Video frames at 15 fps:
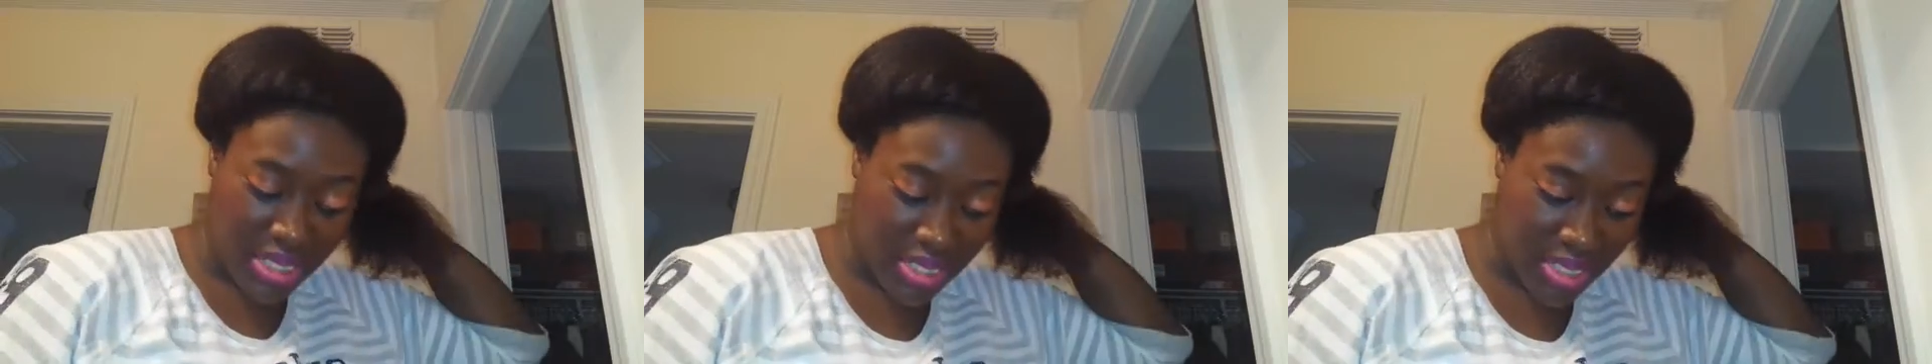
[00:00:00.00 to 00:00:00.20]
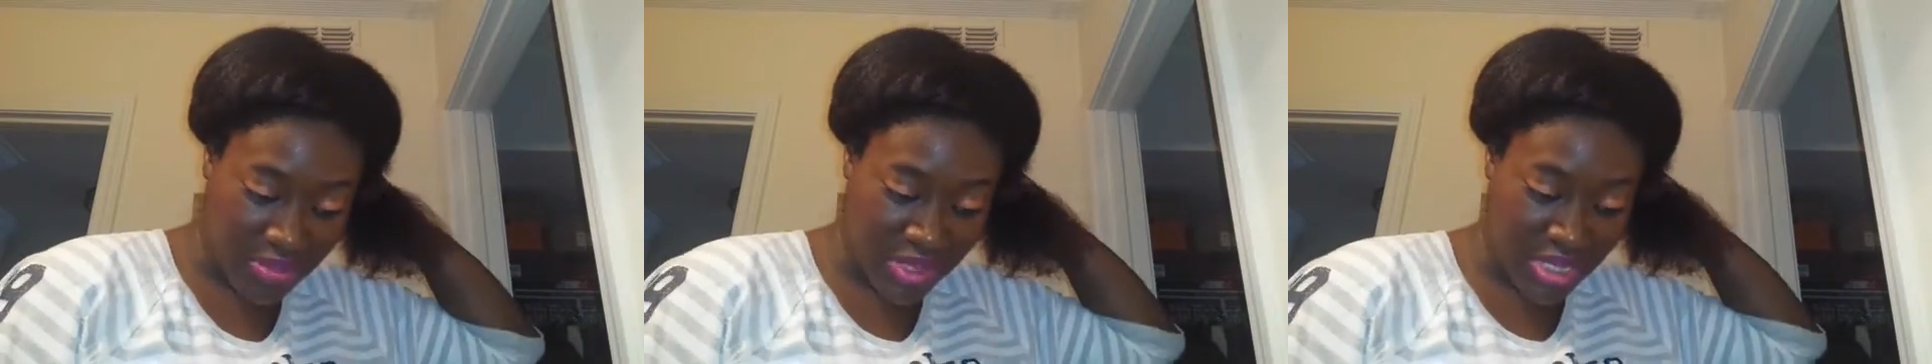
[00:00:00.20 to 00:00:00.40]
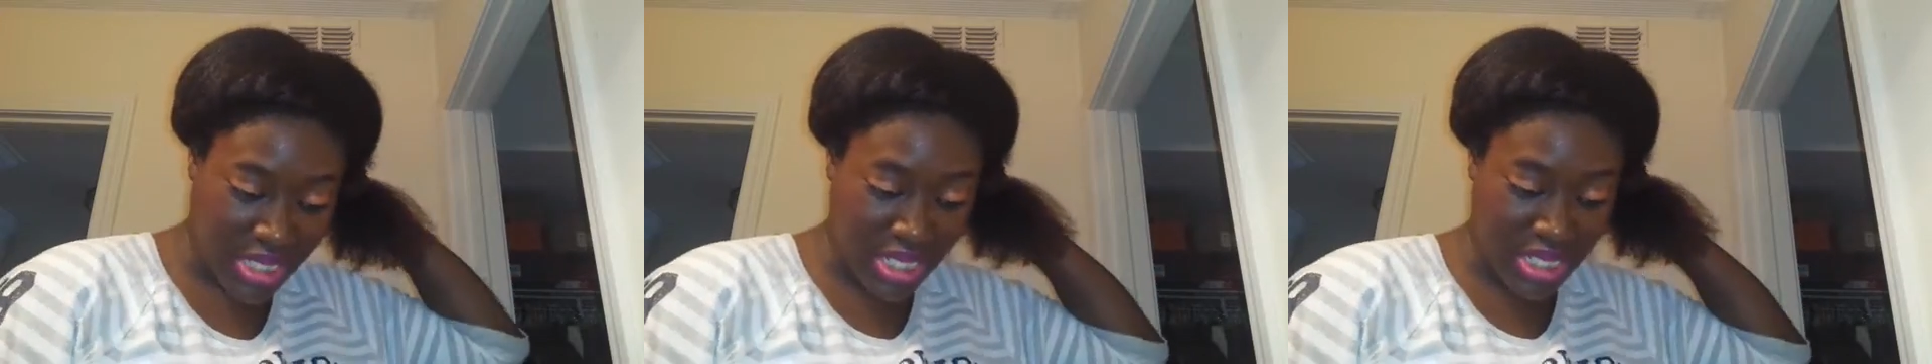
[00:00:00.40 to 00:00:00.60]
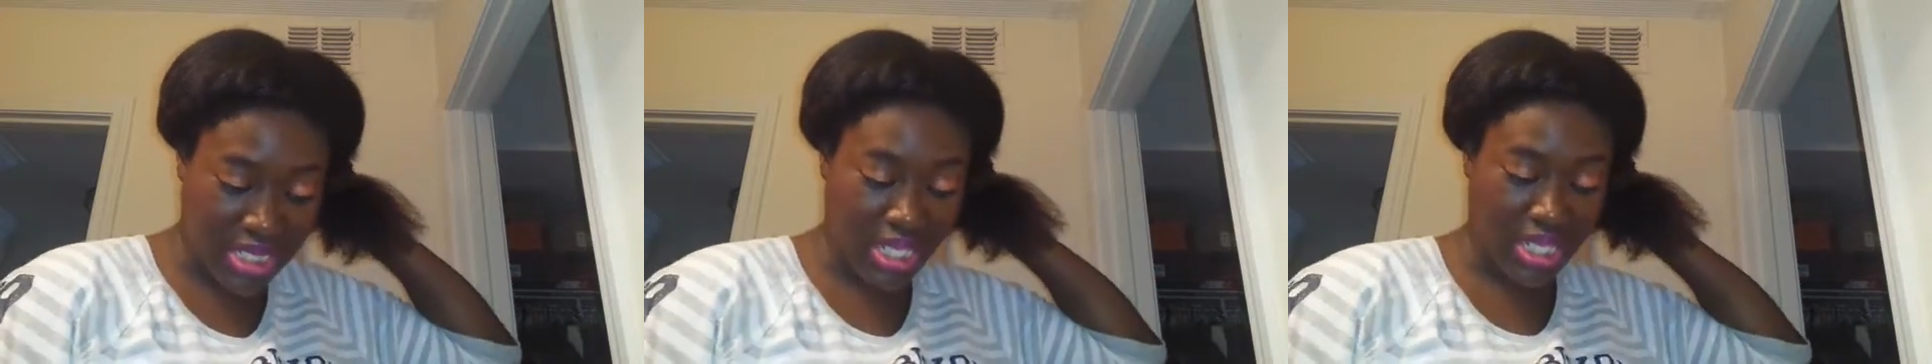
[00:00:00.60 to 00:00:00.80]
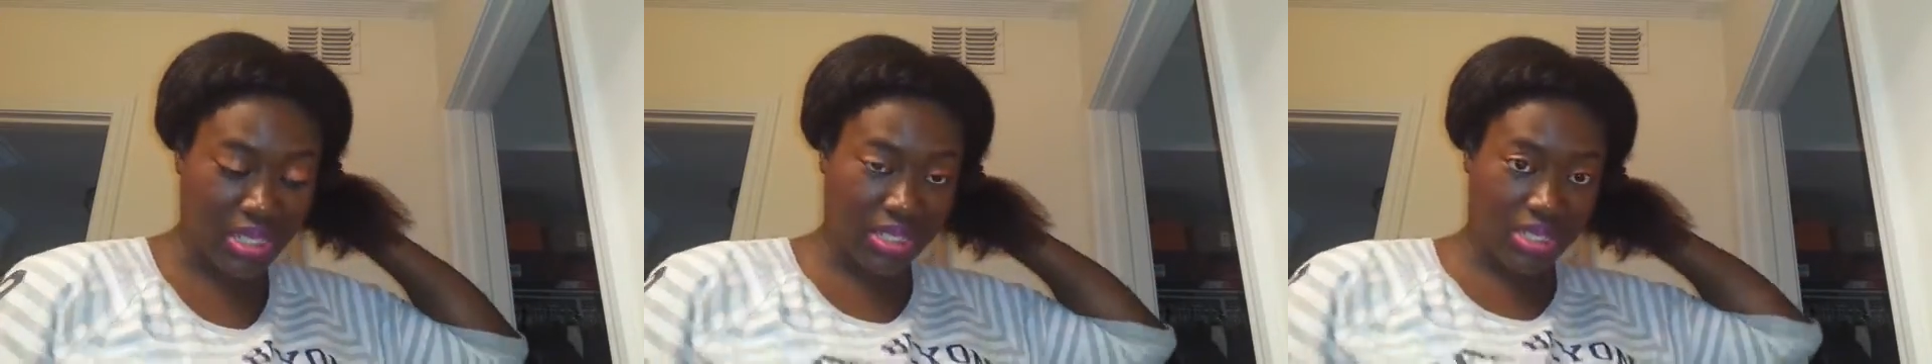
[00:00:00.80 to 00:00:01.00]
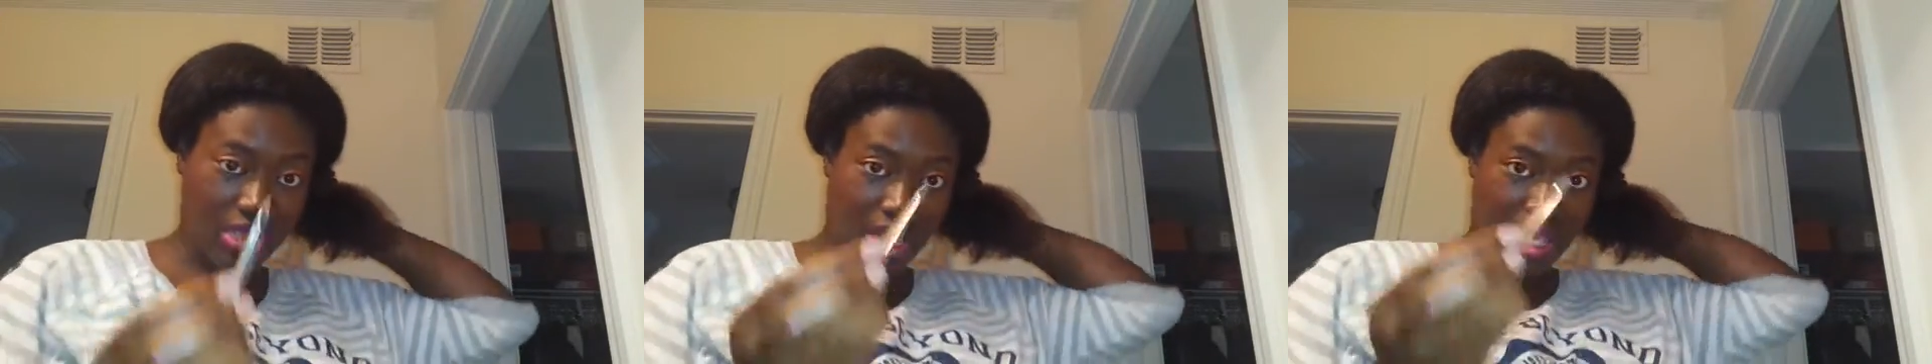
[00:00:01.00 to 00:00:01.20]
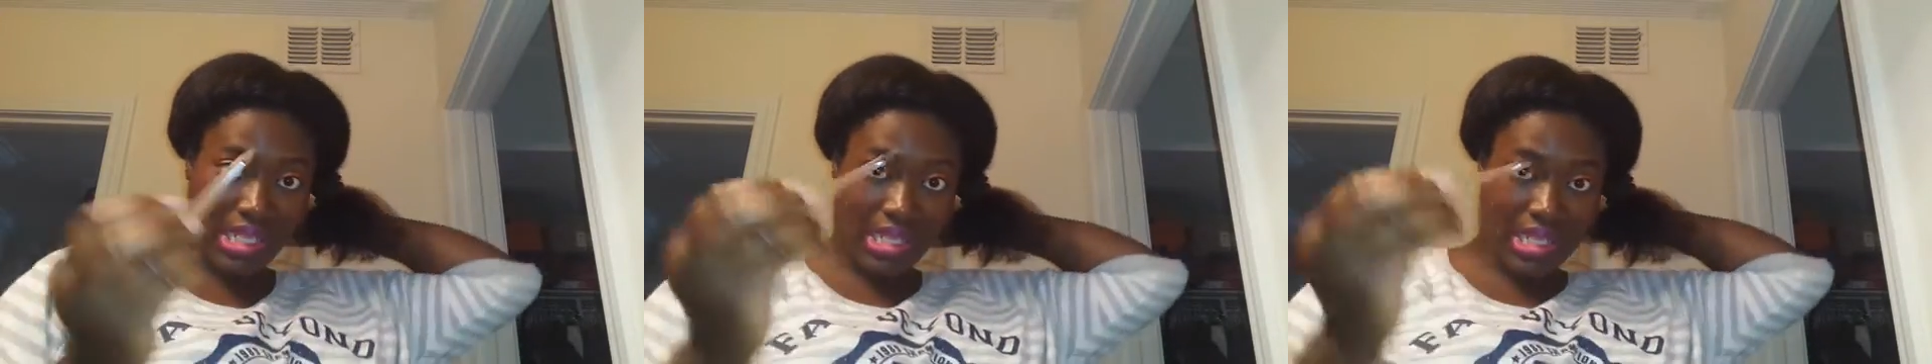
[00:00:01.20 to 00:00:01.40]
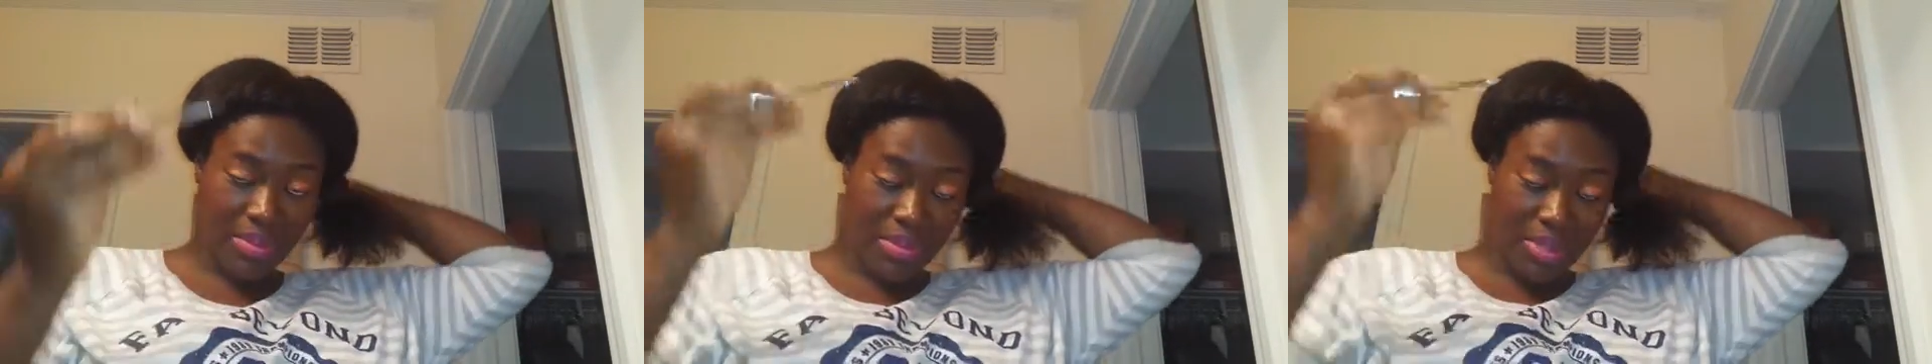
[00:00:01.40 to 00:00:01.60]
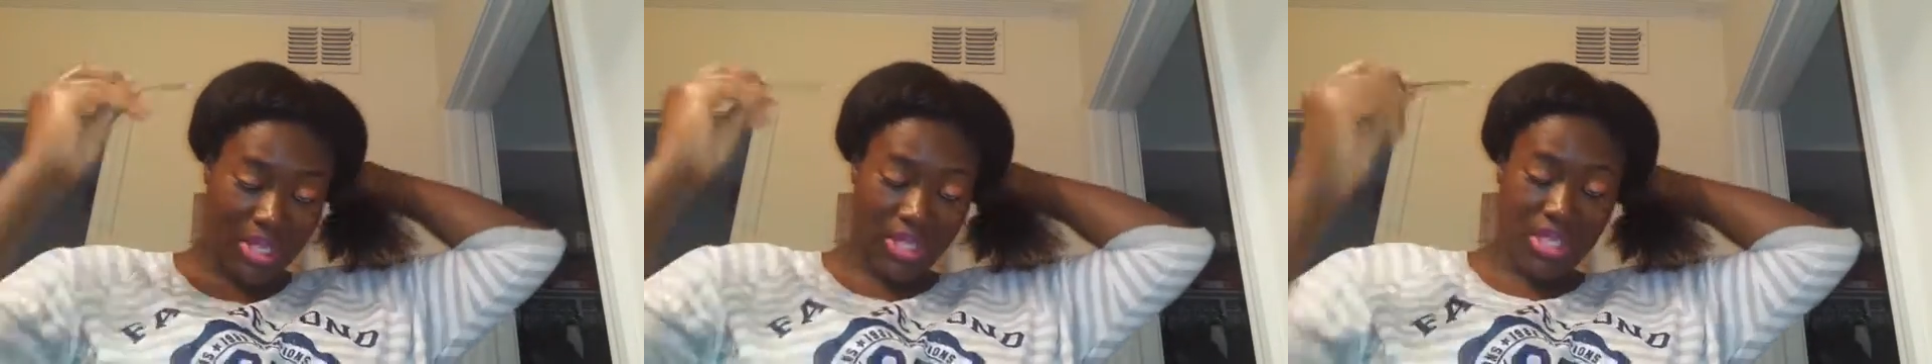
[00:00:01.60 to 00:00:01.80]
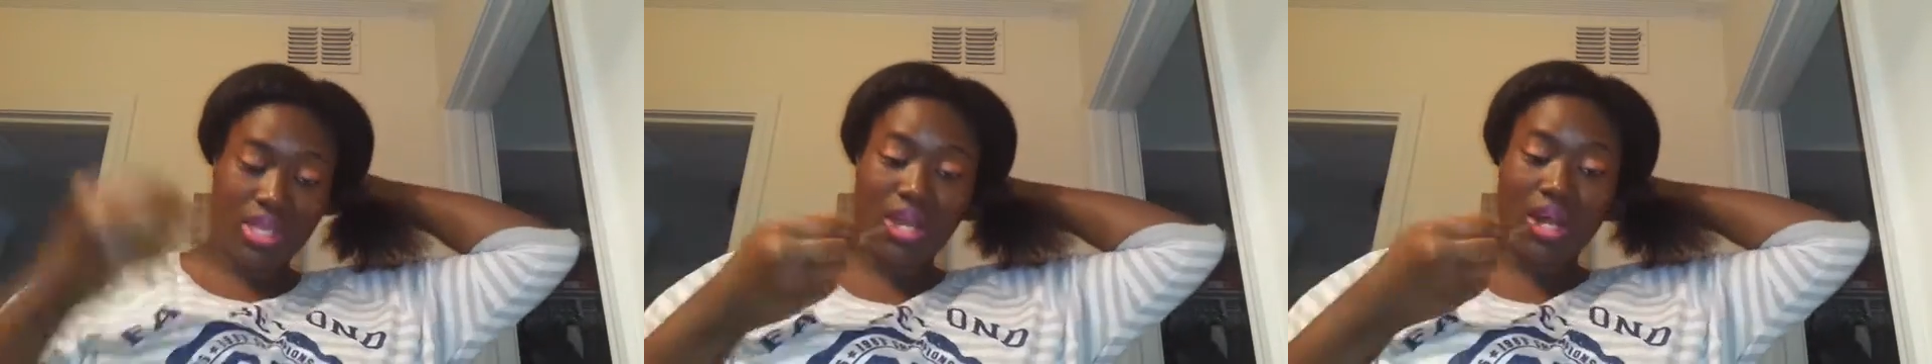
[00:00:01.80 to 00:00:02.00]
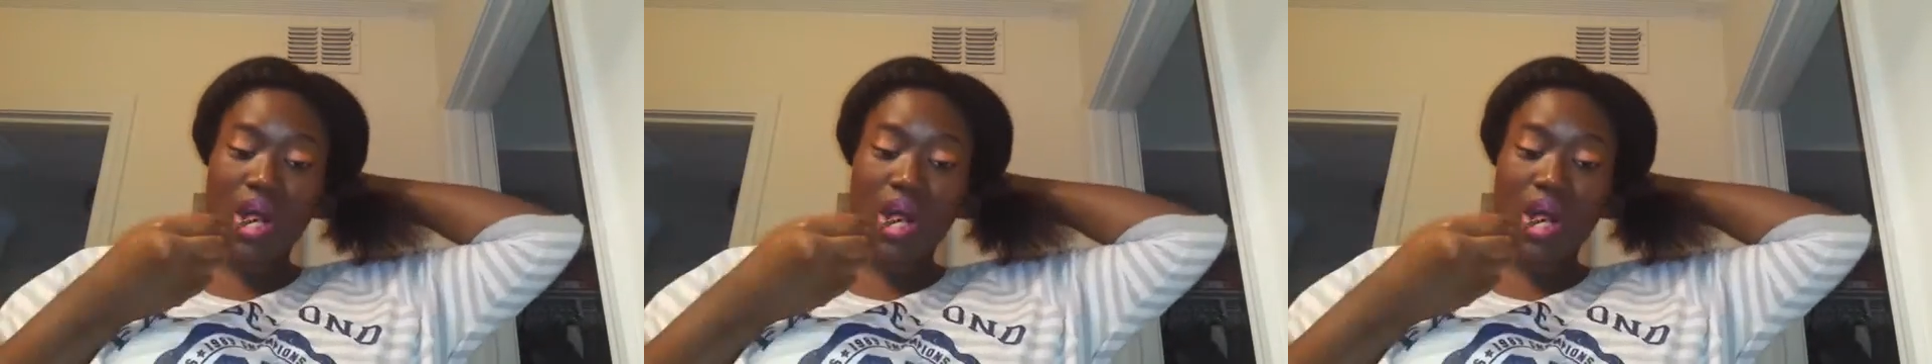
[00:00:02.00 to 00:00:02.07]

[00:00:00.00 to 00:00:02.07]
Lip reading: So I'm just going to take this duck clip and then